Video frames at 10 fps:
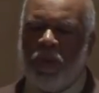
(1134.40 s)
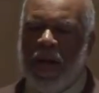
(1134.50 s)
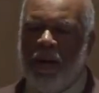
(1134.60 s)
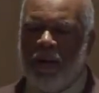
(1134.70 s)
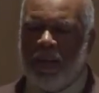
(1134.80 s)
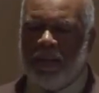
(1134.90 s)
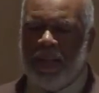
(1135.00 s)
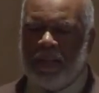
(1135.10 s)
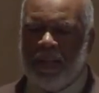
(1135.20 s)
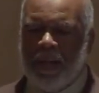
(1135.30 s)
parity at
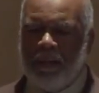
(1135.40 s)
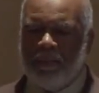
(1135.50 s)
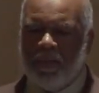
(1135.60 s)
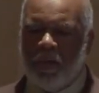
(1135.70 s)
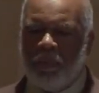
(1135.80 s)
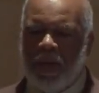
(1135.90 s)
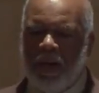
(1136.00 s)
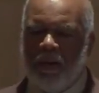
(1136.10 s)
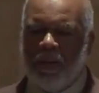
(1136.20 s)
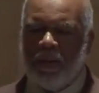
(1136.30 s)
that time, no
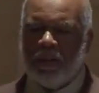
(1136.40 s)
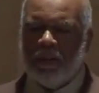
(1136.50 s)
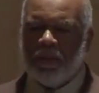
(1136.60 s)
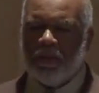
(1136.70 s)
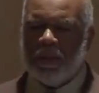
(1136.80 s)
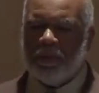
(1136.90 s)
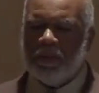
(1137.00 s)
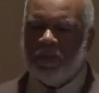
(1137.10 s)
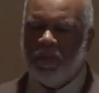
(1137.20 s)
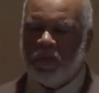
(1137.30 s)
parity in terms of
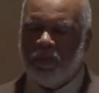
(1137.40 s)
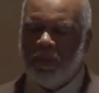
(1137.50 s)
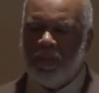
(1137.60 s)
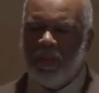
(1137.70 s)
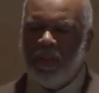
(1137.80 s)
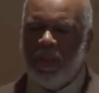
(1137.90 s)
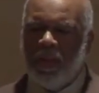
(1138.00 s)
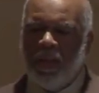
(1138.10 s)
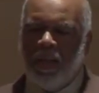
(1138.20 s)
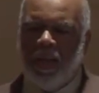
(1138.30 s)
substance abuse treatment.
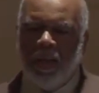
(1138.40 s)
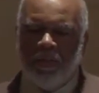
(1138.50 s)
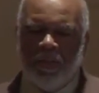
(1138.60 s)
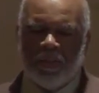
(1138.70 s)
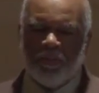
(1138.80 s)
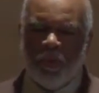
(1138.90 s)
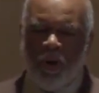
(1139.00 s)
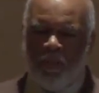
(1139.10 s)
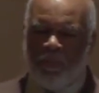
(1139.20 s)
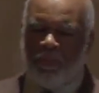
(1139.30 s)
The
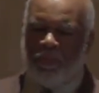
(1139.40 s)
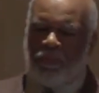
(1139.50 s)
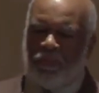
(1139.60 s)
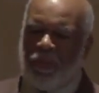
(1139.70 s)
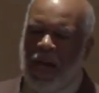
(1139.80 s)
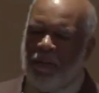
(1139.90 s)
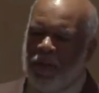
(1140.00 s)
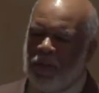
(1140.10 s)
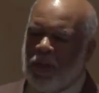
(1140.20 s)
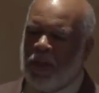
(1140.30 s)
small
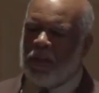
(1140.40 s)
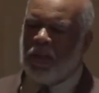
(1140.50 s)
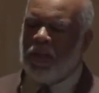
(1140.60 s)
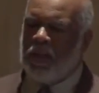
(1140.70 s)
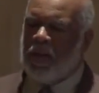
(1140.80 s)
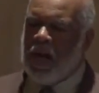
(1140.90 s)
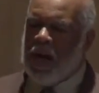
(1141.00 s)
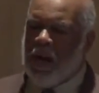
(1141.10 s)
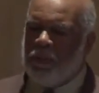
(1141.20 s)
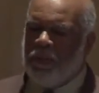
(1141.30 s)
private
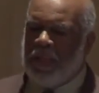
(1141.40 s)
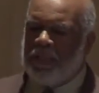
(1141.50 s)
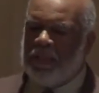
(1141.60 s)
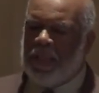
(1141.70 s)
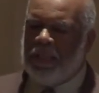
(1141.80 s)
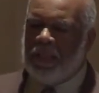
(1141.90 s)
operations that